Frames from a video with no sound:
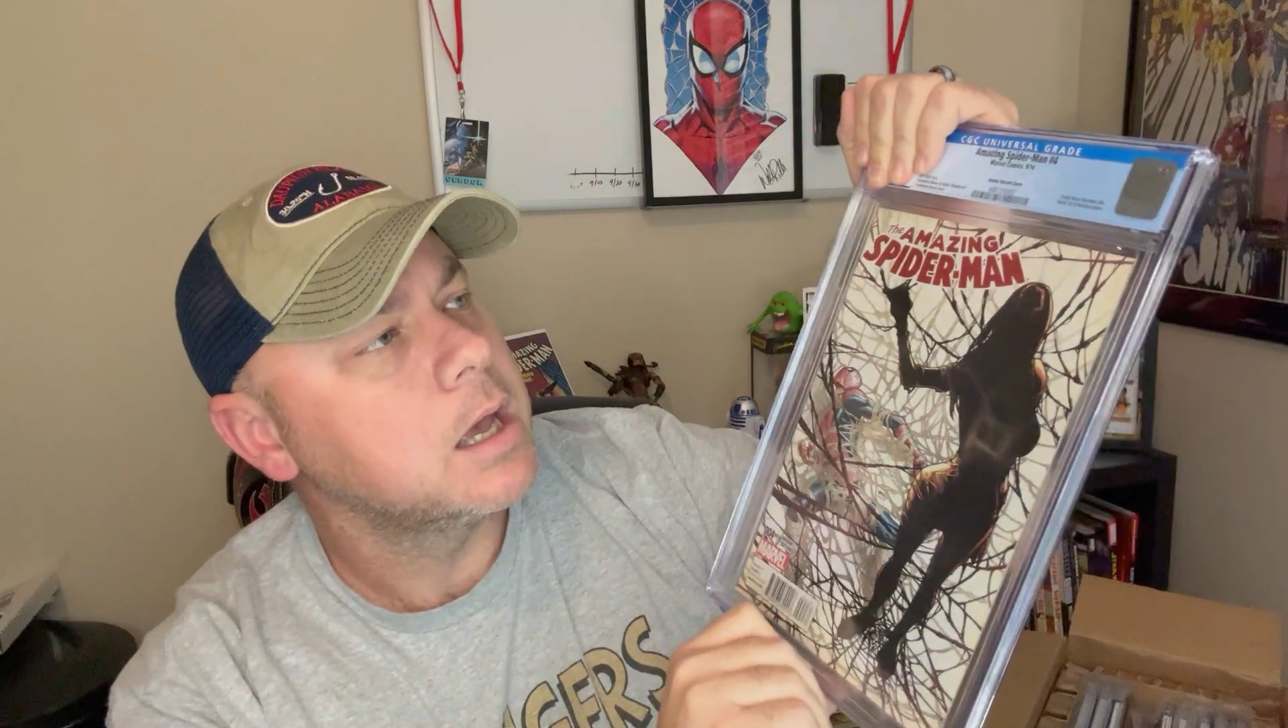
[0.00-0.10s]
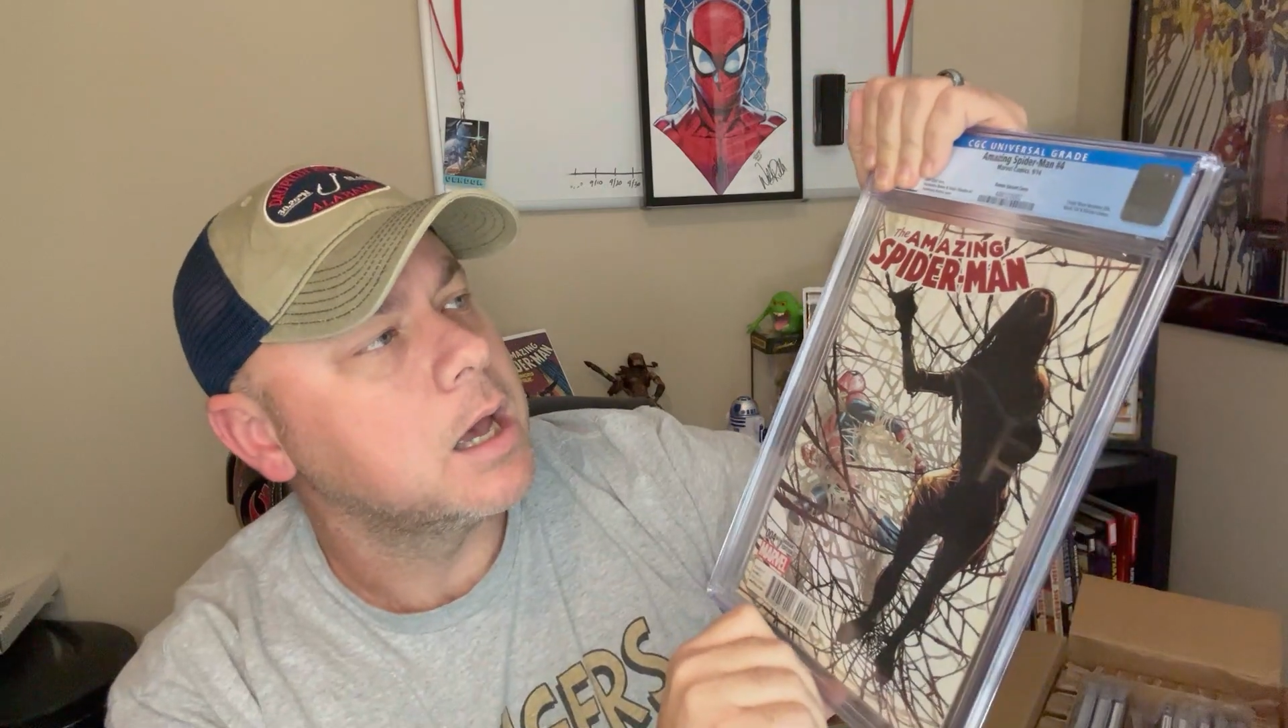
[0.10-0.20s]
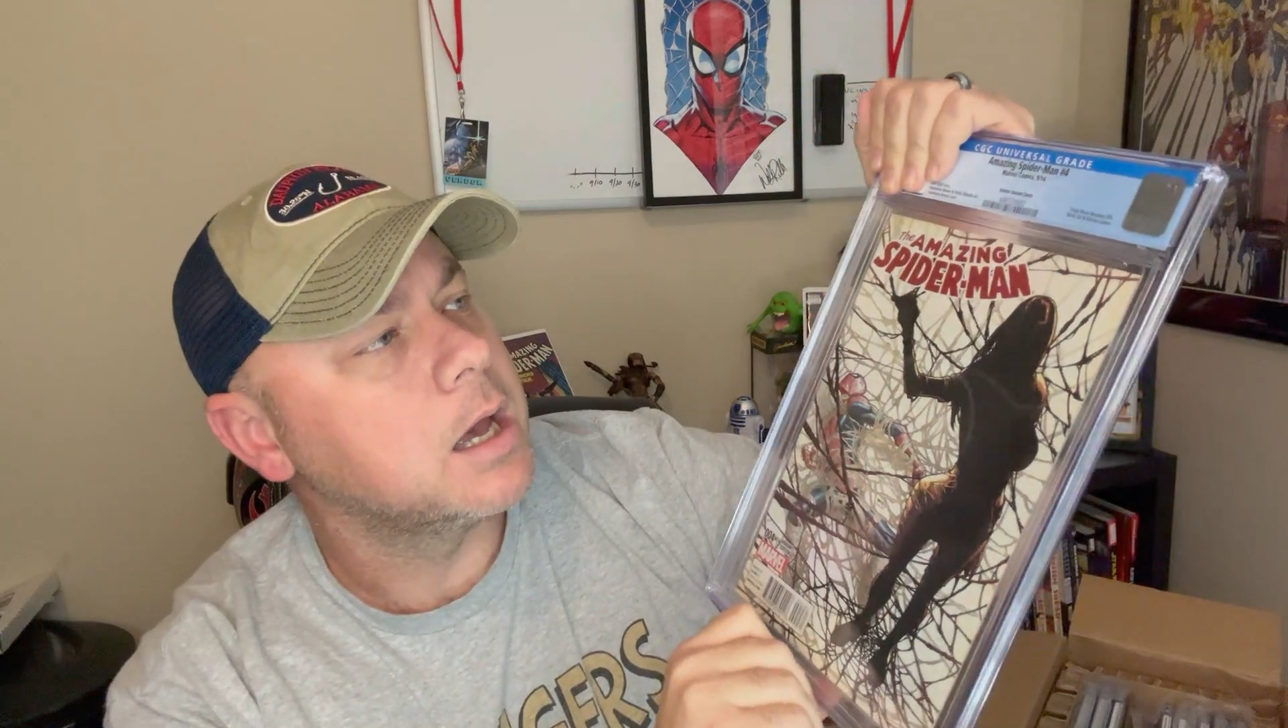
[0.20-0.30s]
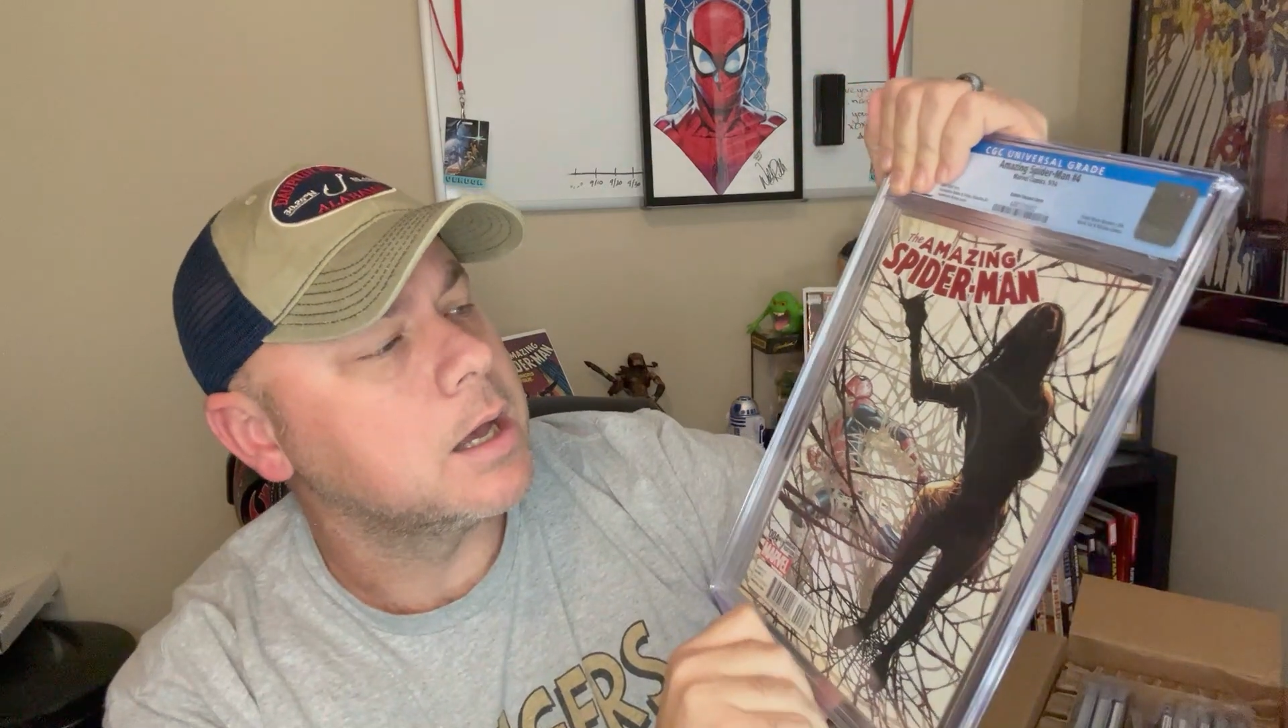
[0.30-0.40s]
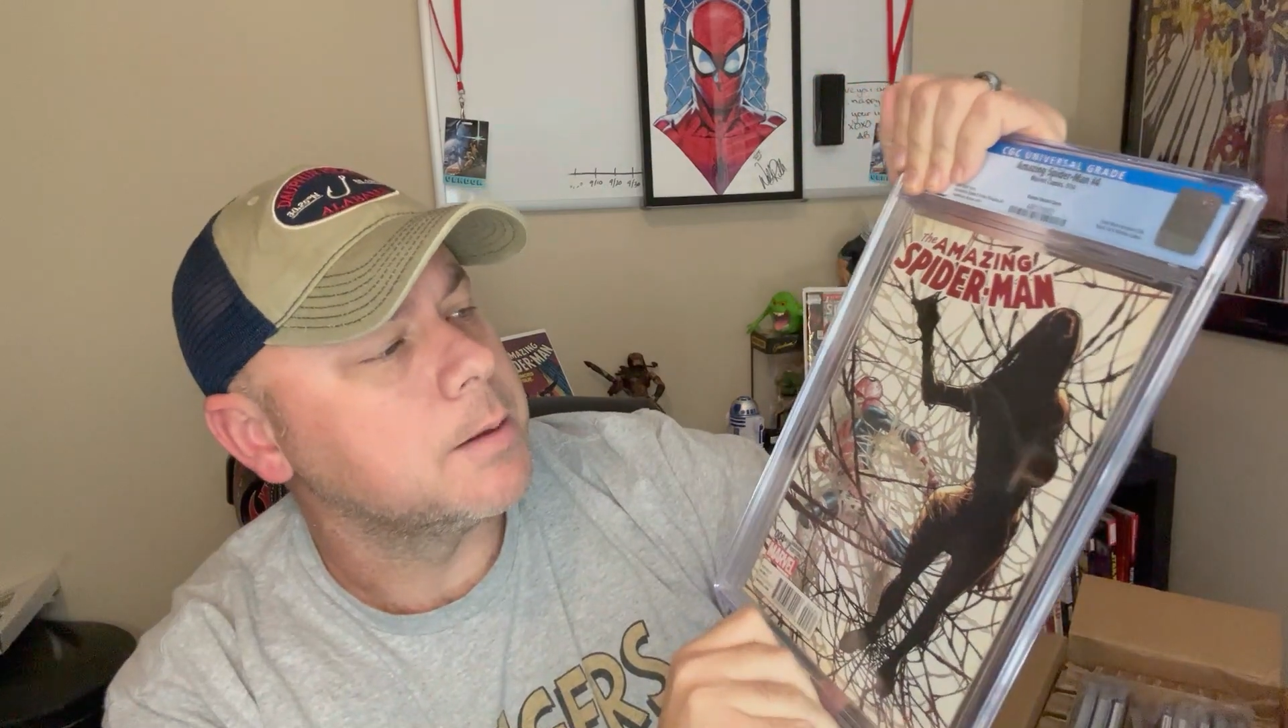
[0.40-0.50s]

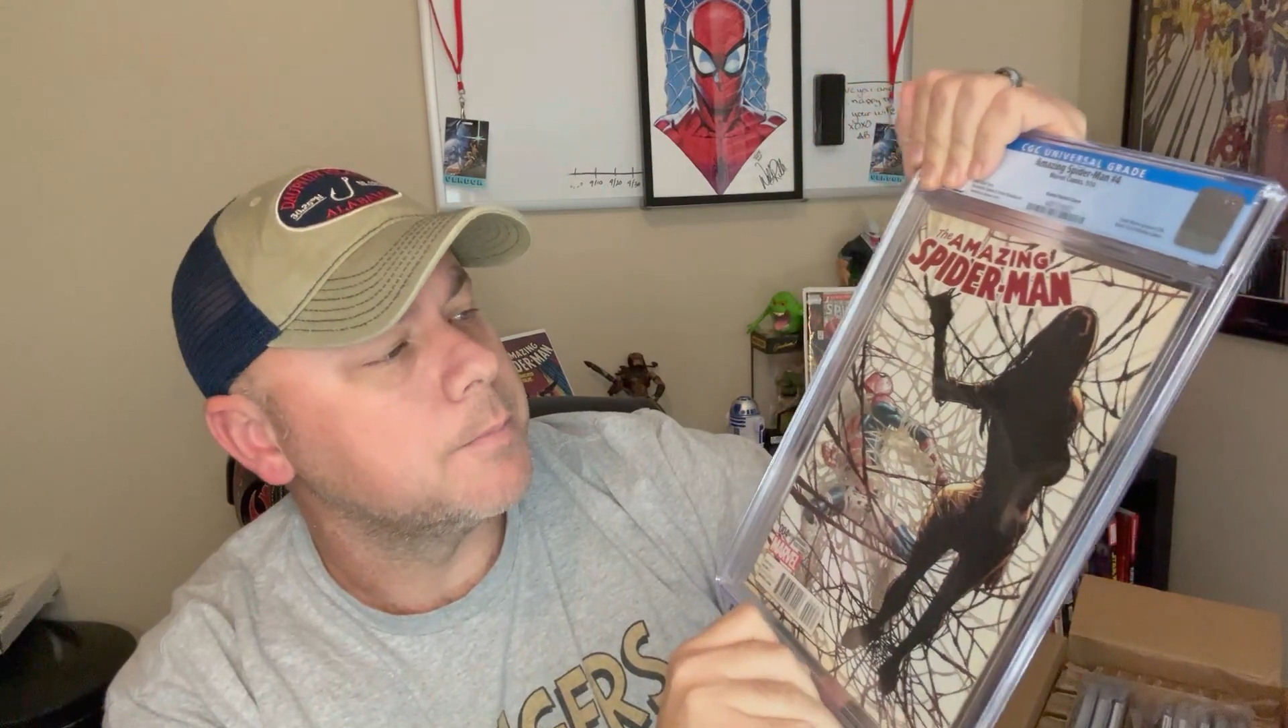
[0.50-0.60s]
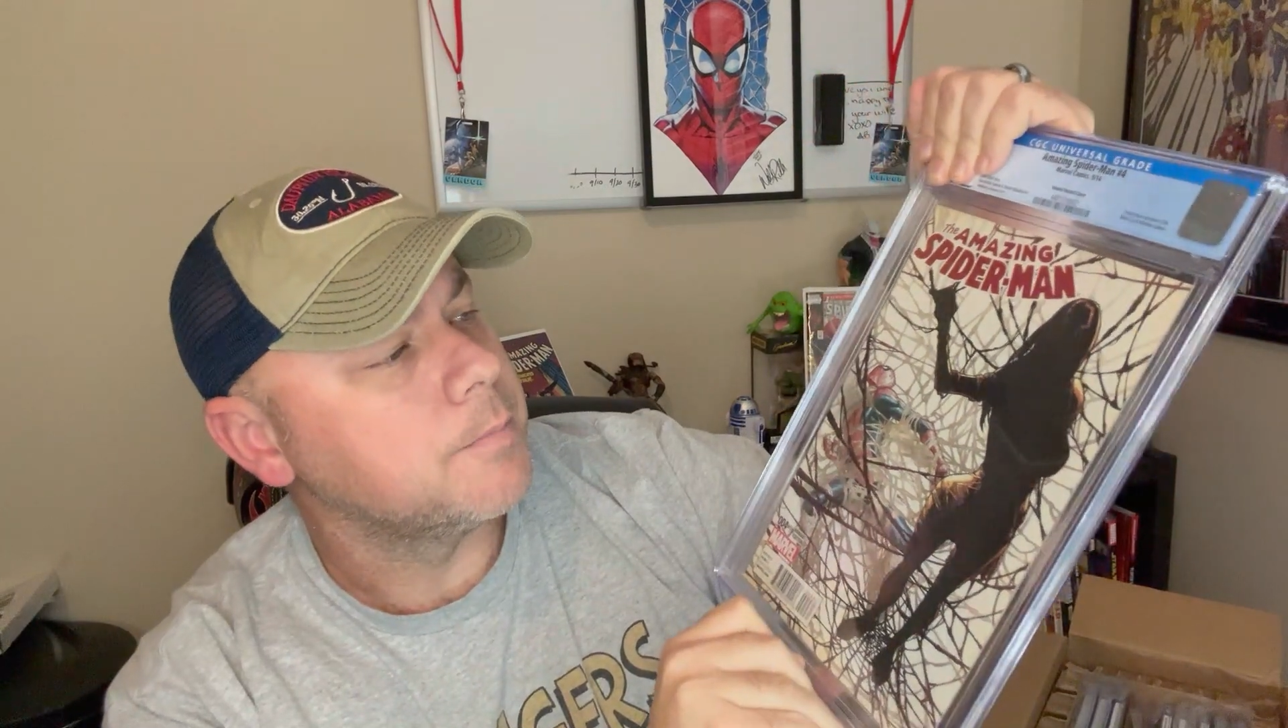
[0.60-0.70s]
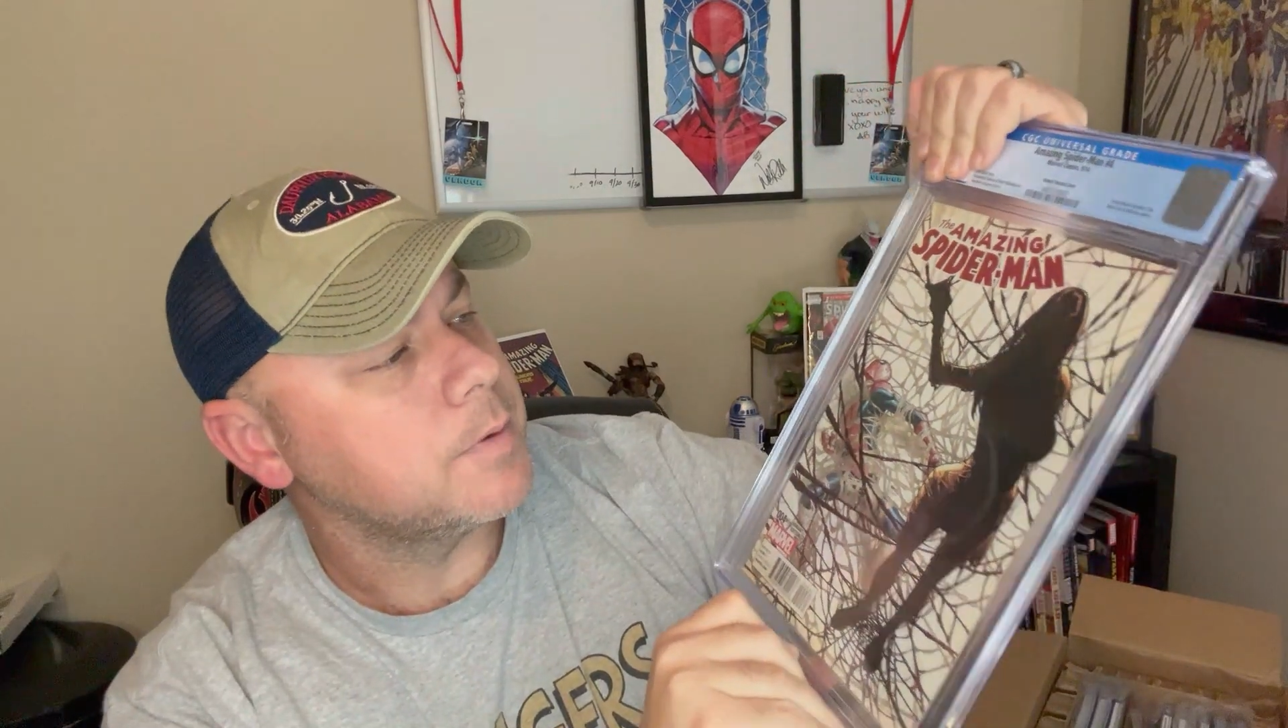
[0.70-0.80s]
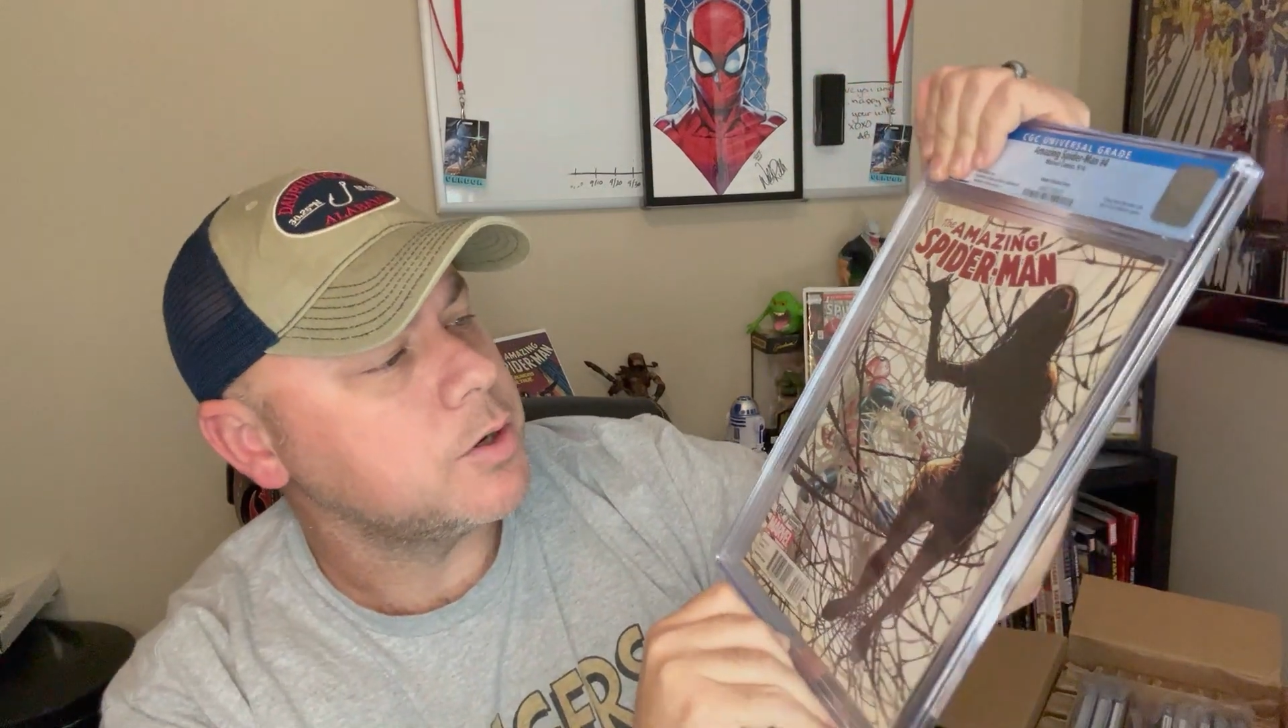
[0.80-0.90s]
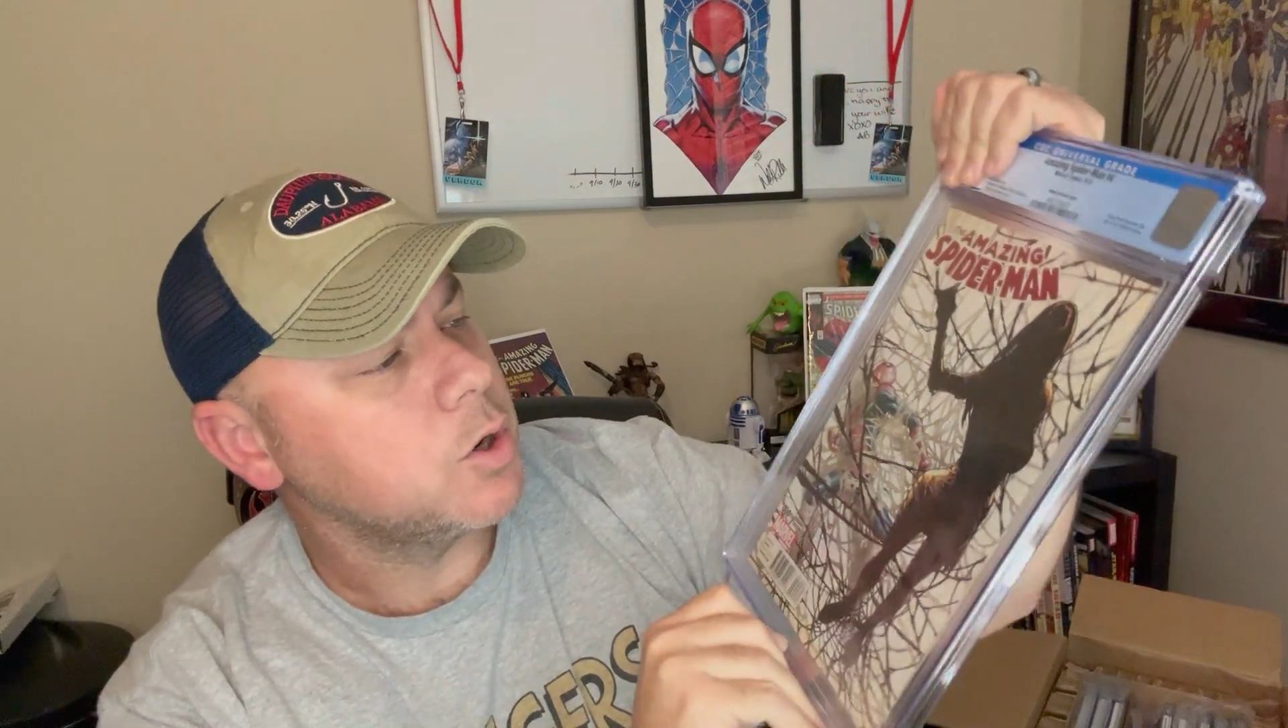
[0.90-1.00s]
You